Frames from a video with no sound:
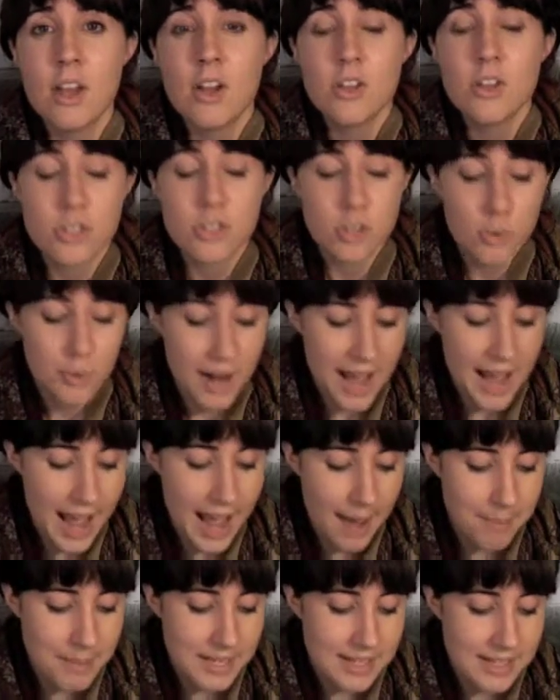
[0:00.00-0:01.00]
So what
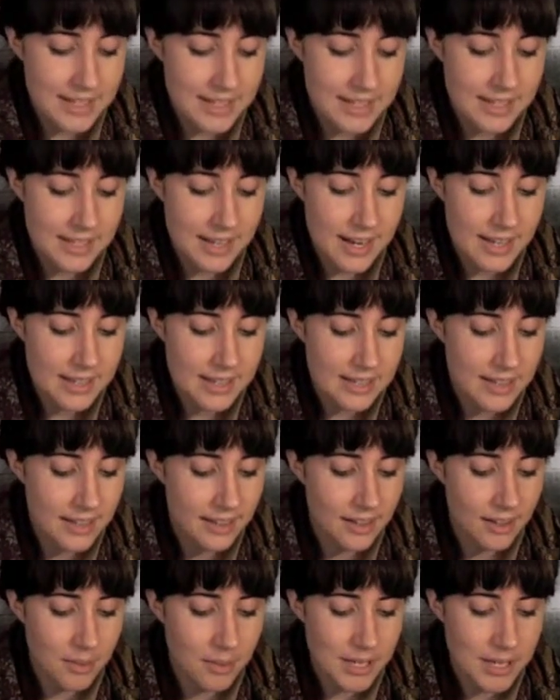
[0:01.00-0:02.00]
happens is, it's a
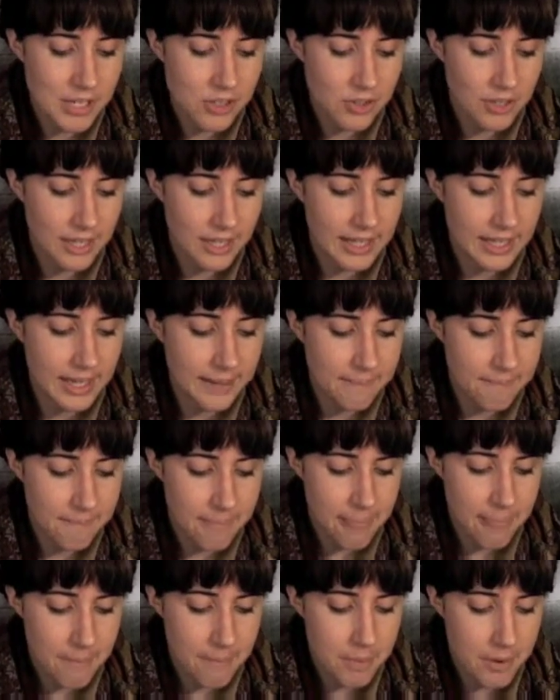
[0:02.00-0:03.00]
little bit tricky,
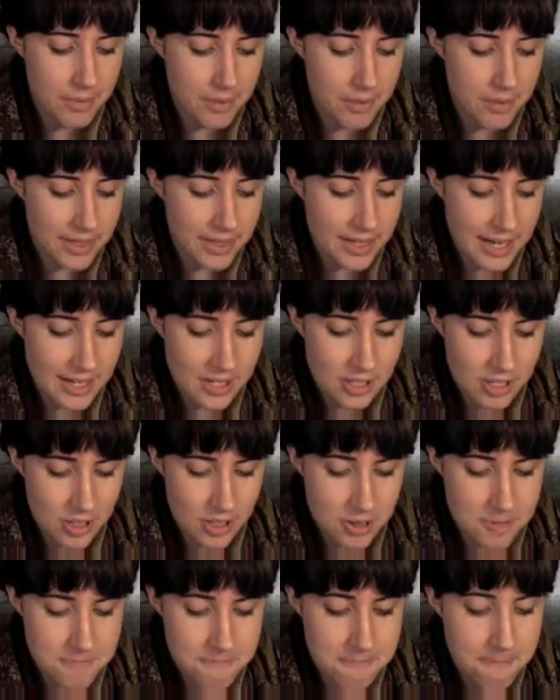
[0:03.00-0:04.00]
but what they do